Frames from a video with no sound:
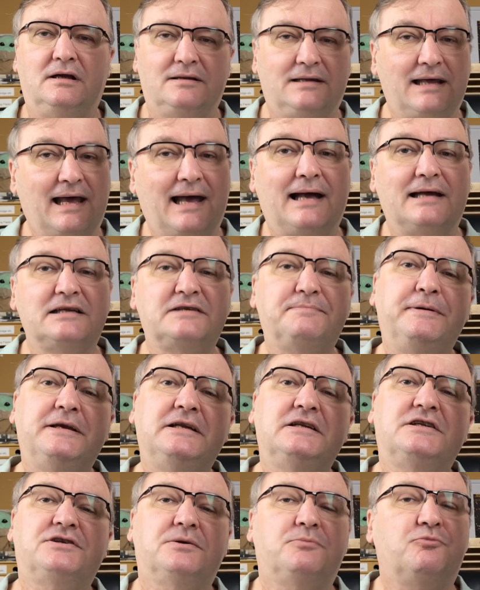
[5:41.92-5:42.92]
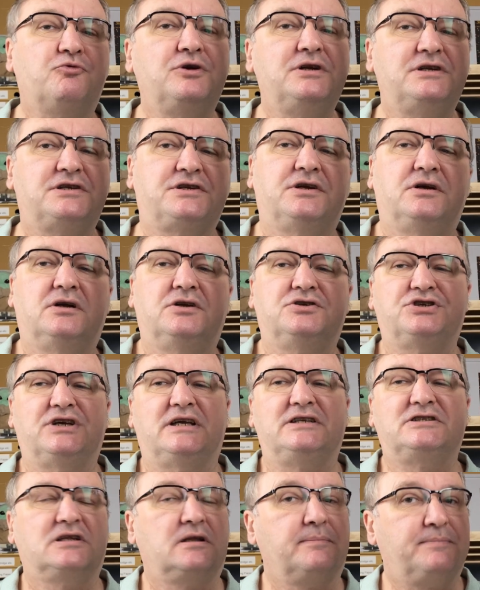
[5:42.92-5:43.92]
There has been some research
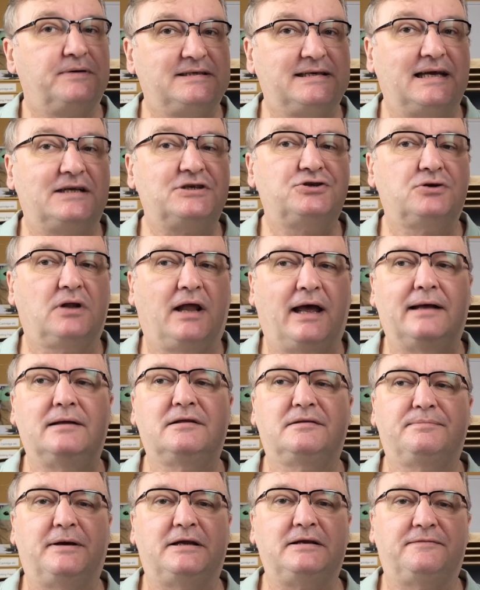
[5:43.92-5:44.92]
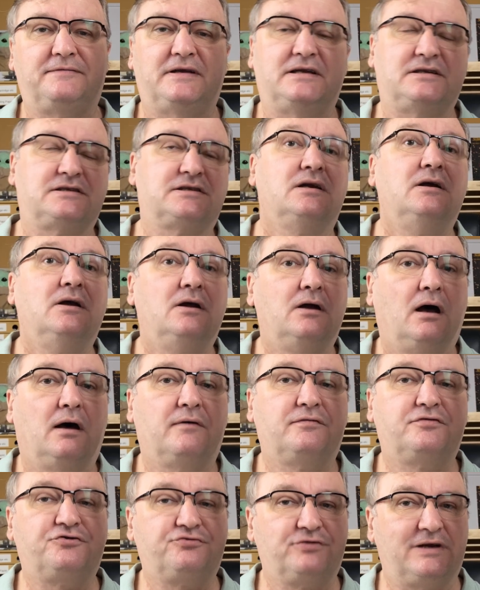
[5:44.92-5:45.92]
into the potential health benefits
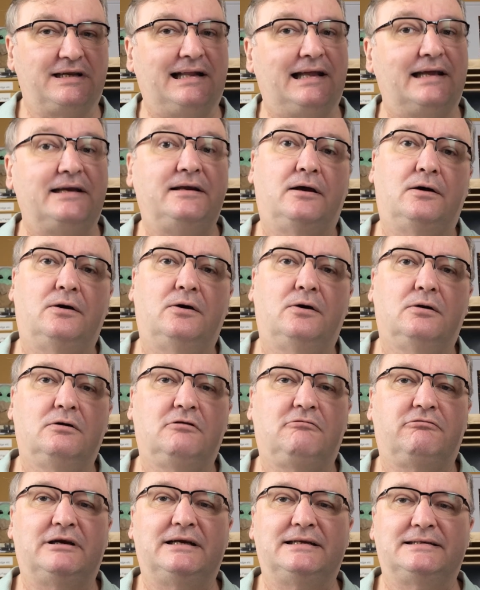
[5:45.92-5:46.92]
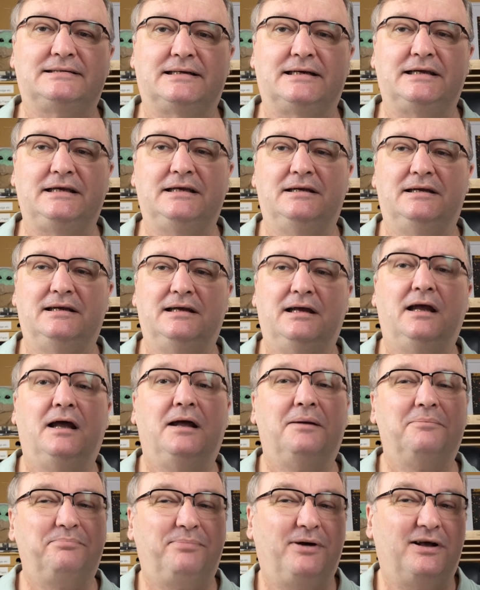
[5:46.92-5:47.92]
of drinking Earl Grey tea,
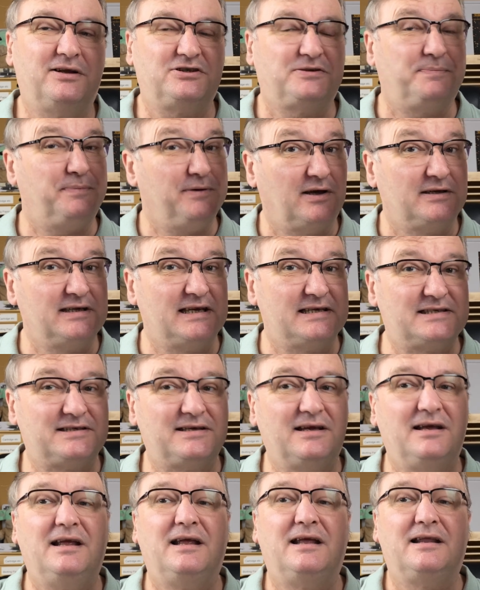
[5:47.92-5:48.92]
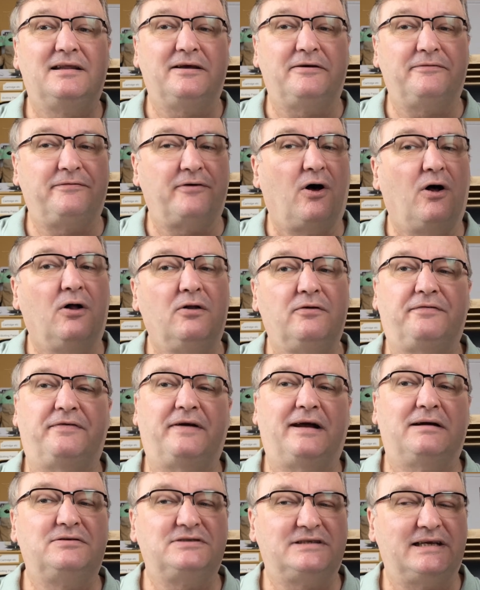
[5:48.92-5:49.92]
but to be honest, they've all
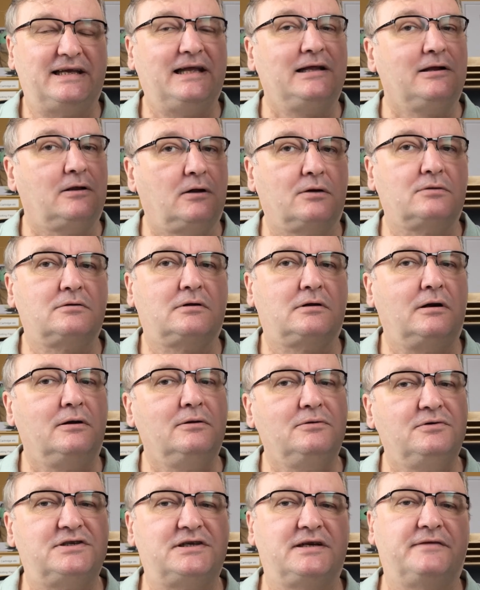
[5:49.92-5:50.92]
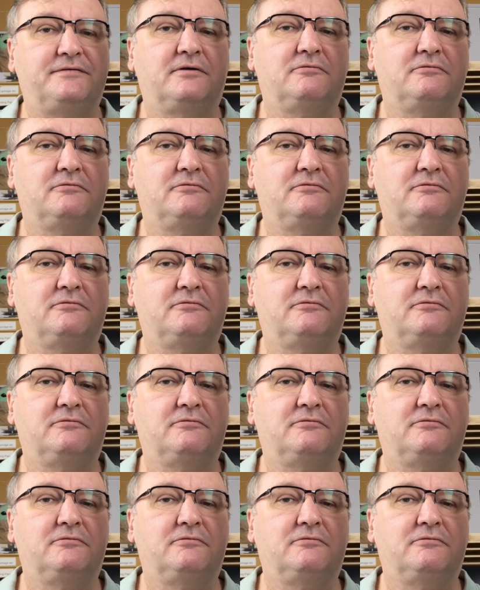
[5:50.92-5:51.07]
found inconclusive